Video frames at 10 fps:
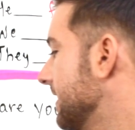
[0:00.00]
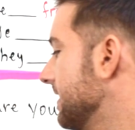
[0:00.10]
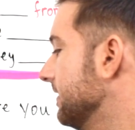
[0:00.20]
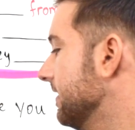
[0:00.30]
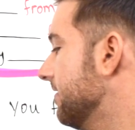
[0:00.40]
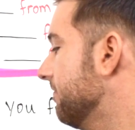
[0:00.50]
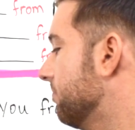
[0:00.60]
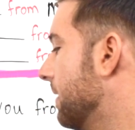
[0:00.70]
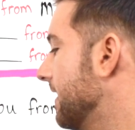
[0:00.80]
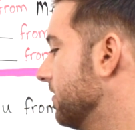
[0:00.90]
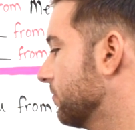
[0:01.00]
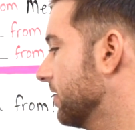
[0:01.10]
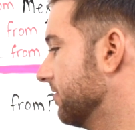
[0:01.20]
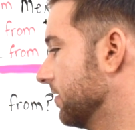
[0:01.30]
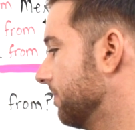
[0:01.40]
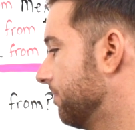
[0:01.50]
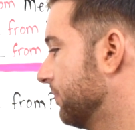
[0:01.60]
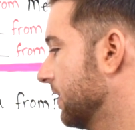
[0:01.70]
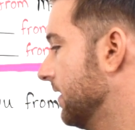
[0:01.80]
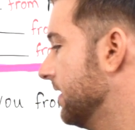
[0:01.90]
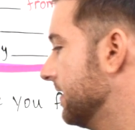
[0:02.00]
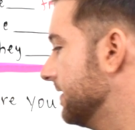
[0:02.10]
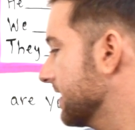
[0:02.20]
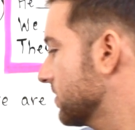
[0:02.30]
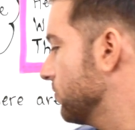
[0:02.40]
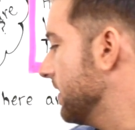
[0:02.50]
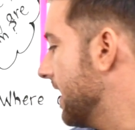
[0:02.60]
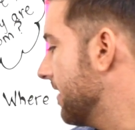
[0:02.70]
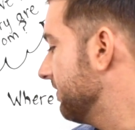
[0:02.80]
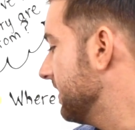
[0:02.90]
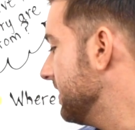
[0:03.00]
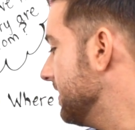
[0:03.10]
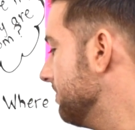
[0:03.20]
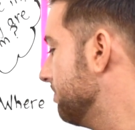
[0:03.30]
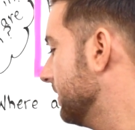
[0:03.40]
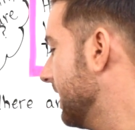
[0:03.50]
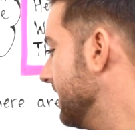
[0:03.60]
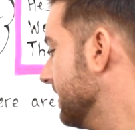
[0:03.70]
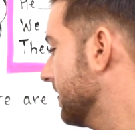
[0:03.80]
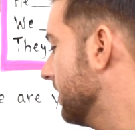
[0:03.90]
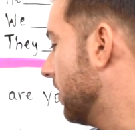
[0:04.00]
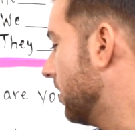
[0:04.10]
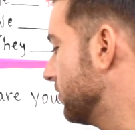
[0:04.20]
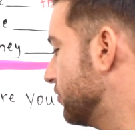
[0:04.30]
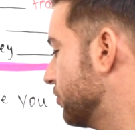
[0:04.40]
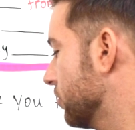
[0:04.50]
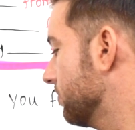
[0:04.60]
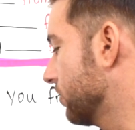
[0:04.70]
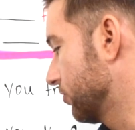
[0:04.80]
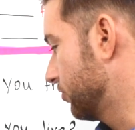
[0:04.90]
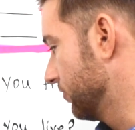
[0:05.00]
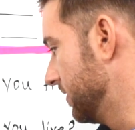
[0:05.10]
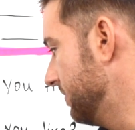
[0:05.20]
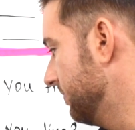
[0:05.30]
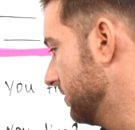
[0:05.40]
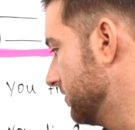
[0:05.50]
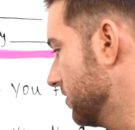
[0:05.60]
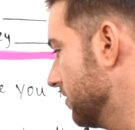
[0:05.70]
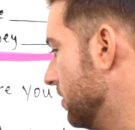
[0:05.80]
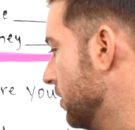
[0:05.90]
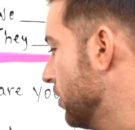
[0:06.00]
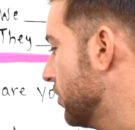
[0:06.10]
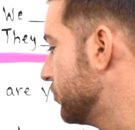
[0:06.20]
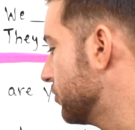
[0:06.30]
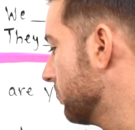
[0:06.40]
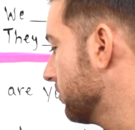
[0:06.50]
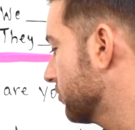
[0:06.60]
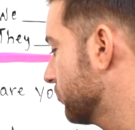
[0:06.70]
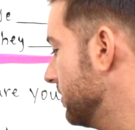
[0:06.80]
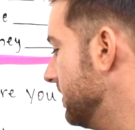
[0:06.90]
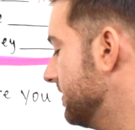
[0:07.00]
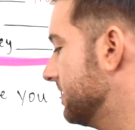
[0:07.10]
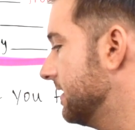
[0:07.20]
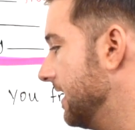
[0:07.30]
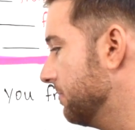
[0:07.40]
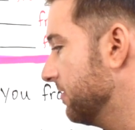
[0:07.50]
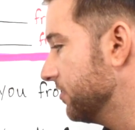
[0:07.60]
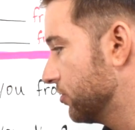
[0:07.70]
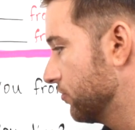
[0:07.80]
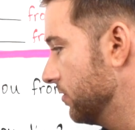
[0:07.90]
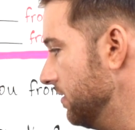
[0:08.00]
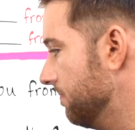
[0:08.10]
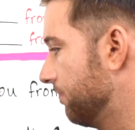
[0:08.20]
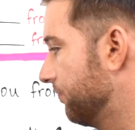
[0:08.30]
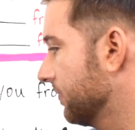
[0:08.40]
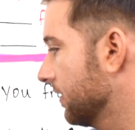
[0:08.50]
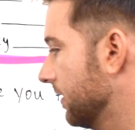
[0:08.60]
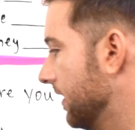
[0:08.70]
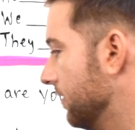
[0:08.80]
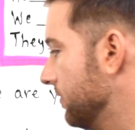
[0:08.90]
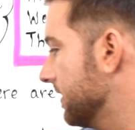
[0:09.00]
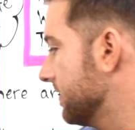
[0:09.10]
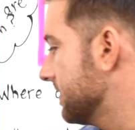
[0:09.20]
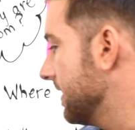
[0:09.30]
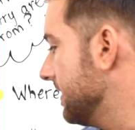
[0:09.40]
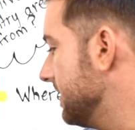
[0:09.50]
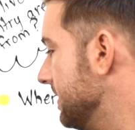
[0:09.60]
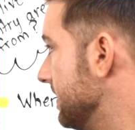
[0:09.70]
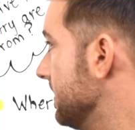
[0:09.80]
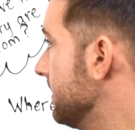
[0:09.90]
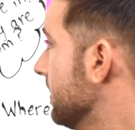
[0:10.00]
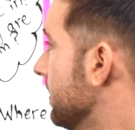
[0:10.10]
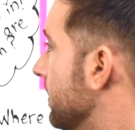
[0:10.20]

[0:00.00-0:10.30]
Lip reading: they live by the river. Next we have he blank on Sherbrooke Street. So Sherbrooke Street is the name of a street, and we can say he